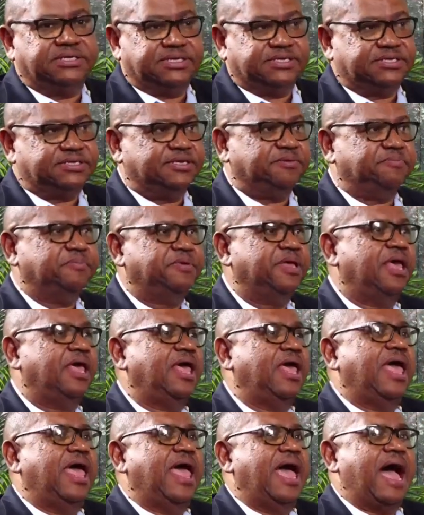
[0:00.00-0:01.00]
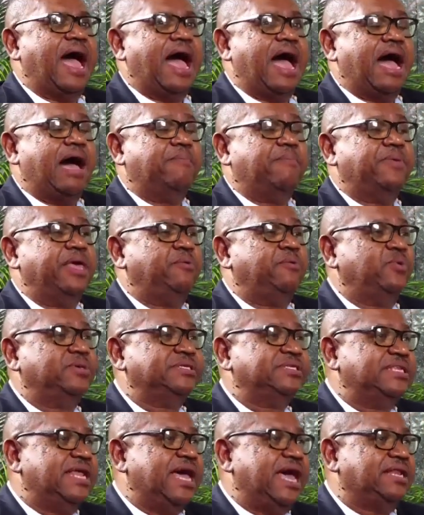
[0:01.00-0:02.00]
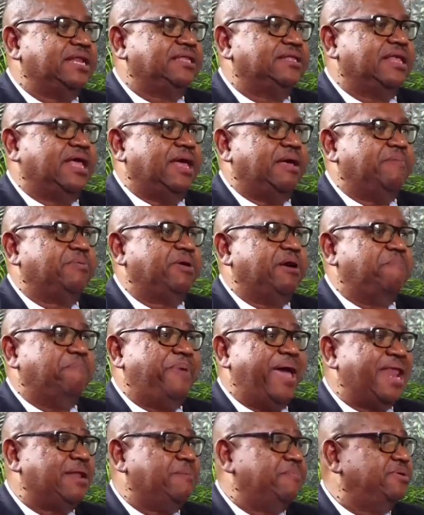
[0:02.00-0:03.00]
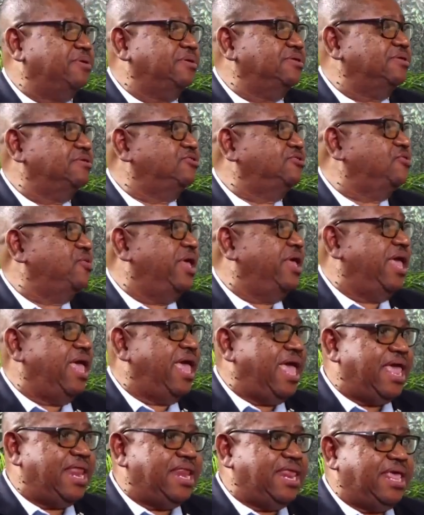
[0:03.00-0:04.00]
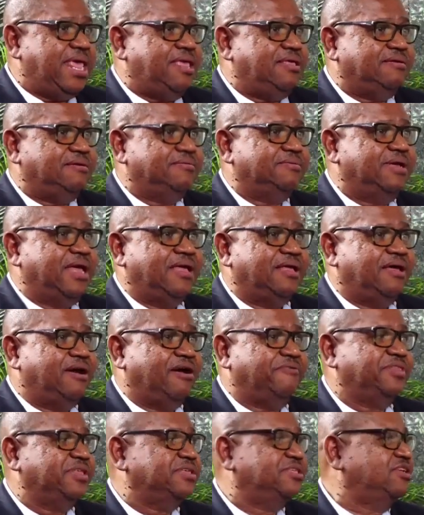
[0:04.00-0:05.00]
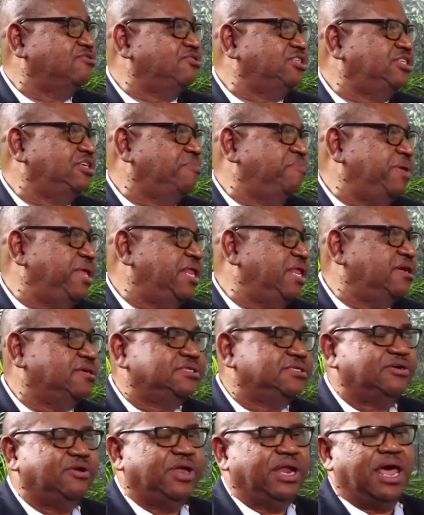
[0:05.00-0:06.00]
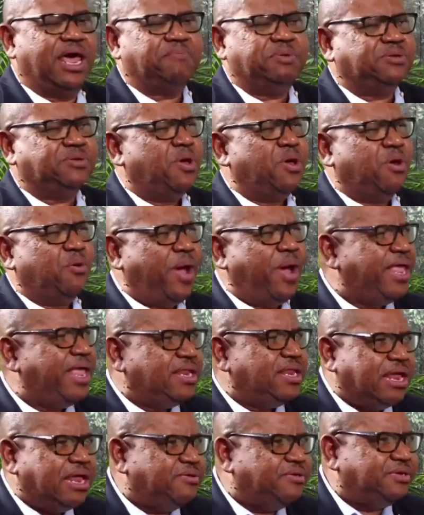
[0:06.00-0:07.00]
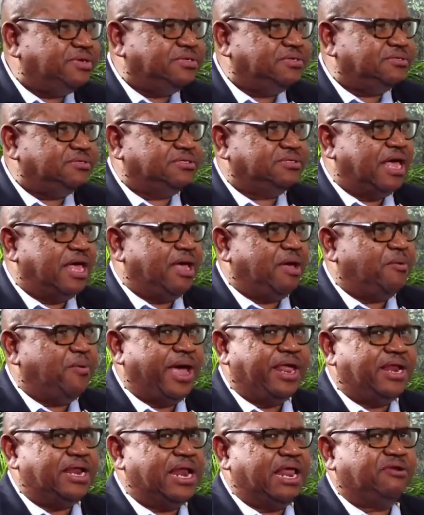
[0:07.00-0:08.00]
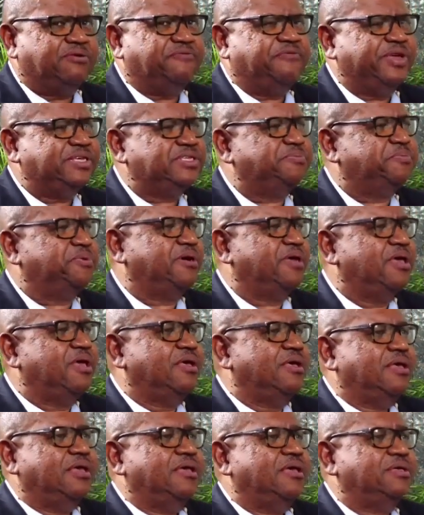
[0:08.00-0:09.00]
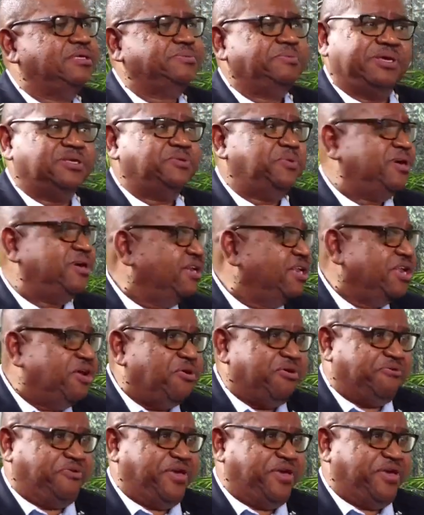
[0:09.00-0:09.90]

system. It was not compatible to any of the social media. So a lot of people, why are you not on Facebook? It's because we couldn't go on